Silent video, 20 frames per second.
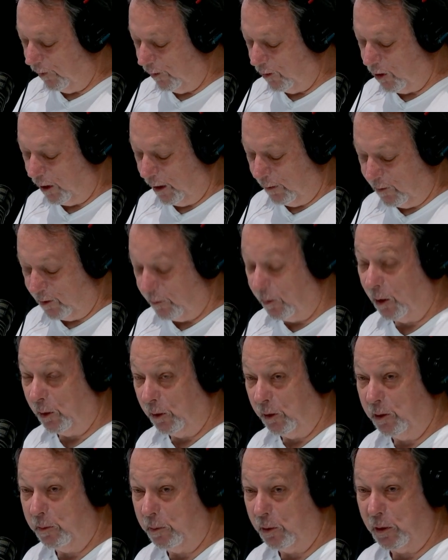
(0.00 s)
of the James
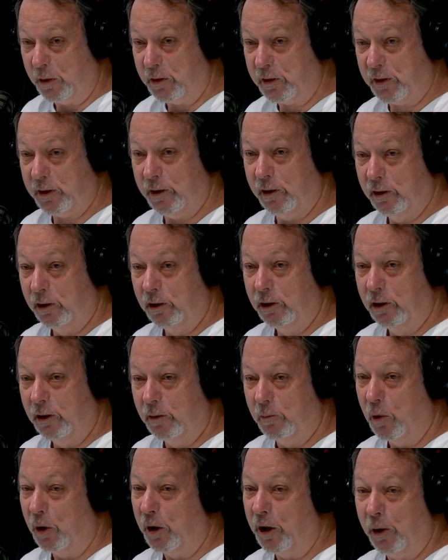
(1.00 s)
Bond books
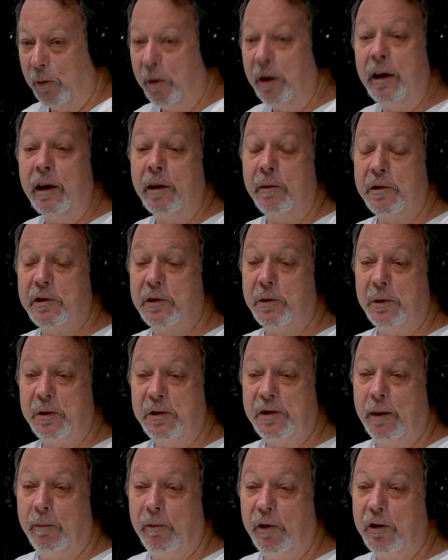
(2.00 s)
were nowhere near as good as
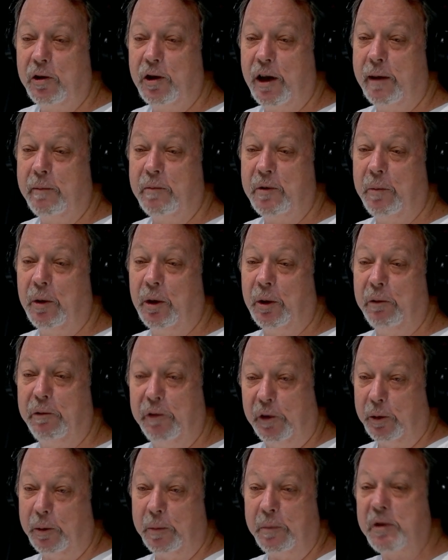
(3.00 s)
some of the James Bond
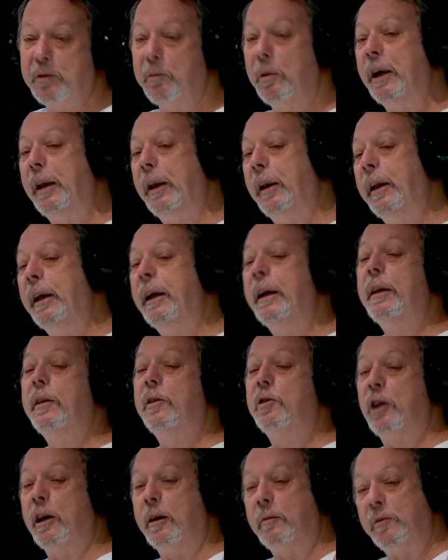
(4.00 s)
films. When the
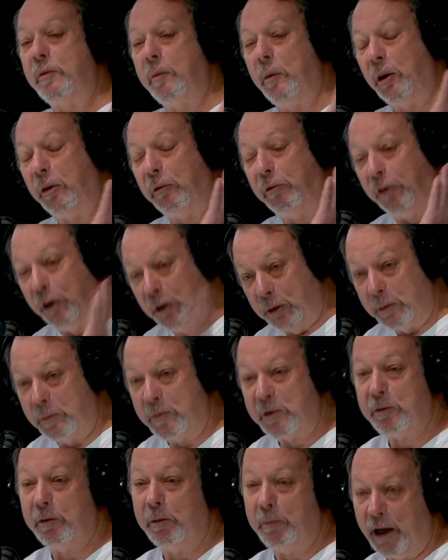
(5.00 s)
James Bond
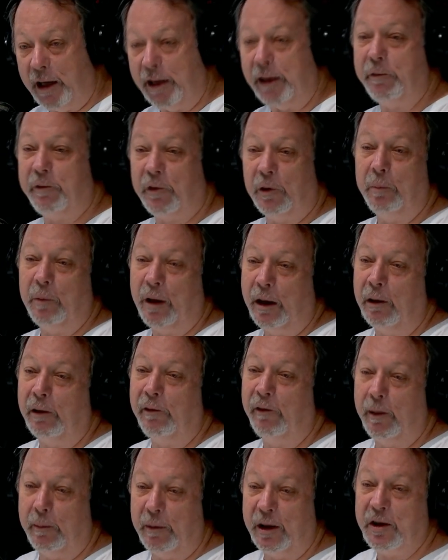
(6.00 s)
films were made from Ian
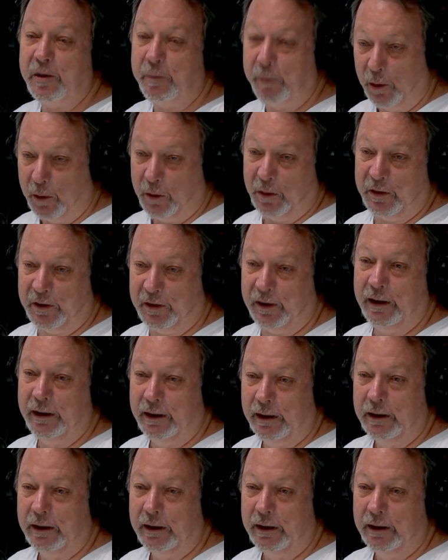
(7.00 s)
Fleming's books...